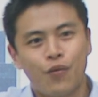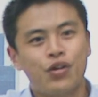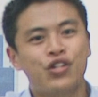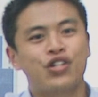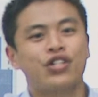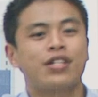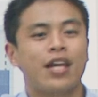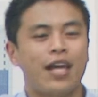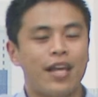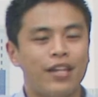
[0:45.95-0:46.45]

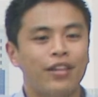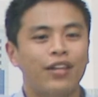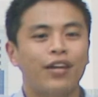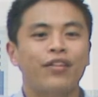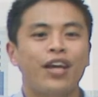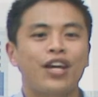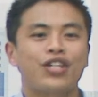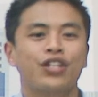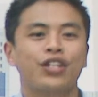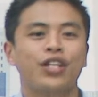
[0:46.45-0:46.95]
which is an
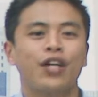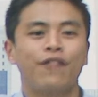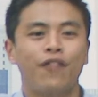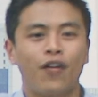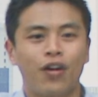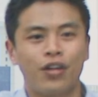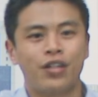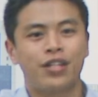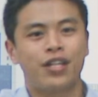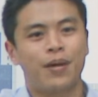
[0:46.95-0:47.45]
international
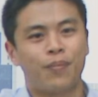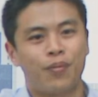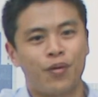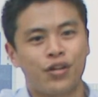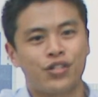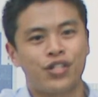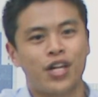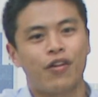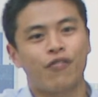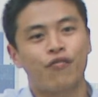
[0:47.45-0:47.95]
volunteer
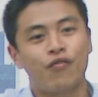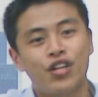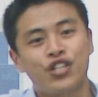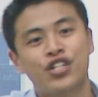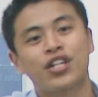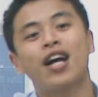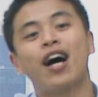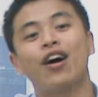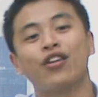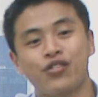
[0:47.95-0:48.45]
project
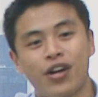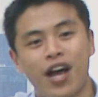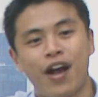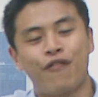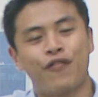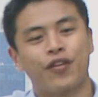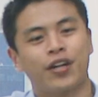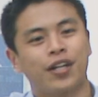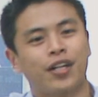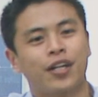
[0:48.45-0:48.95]
reaching out to
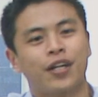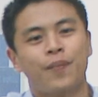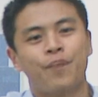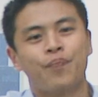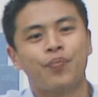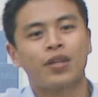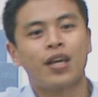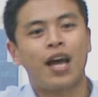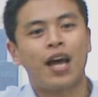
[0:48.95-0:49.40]
Africa.